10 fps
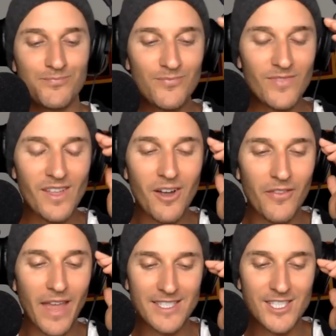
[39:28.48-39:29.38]
yeah.
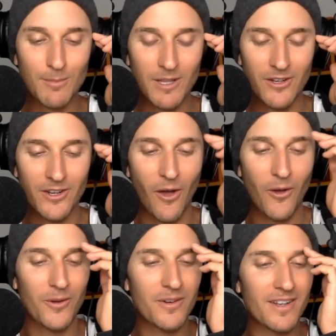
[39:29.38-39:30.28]
On that similar
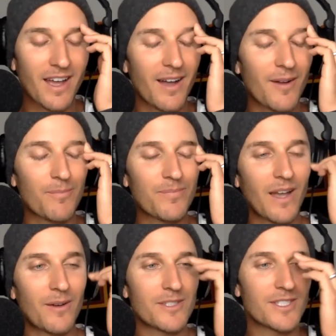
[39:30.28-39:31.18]
note,
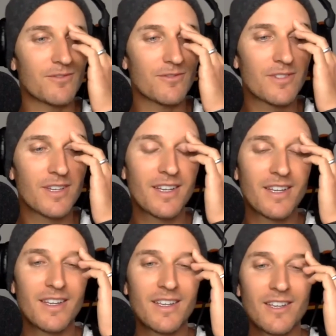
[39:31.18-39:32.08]
I was
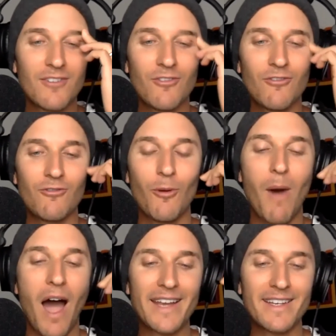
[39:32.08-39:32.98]

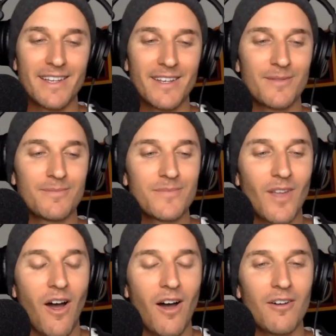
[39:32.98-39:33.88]
reminded
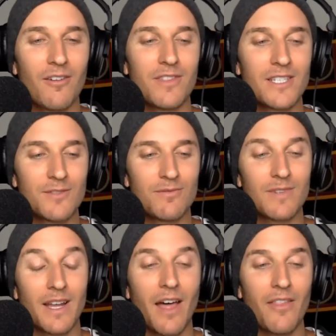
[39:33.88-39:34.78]
of
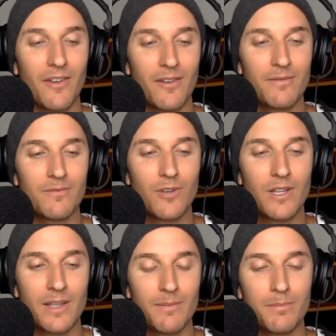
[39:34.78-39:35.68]
another
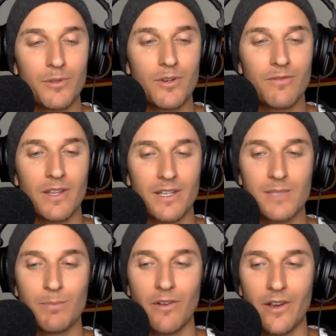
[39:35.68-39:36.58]
really beautiful
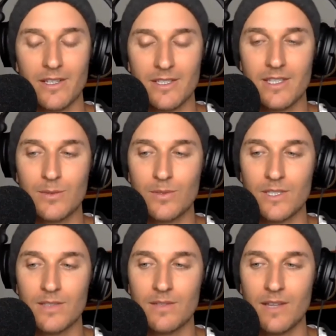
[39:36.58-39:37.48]
experience. This
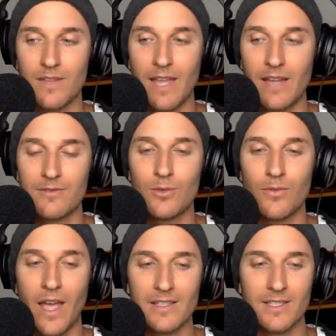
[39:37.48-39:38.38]
was at the end of
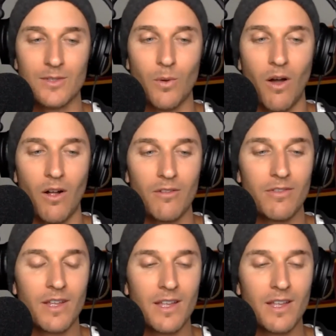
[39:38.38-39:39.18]
2012,